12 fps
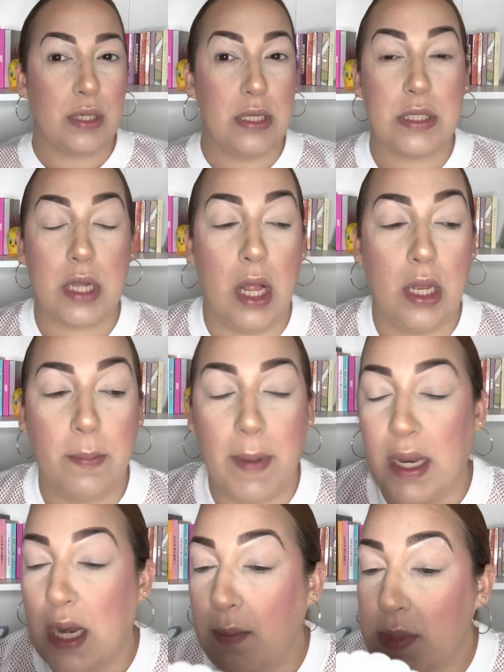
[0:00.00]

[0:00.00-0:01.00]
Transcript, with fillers: It's calling my name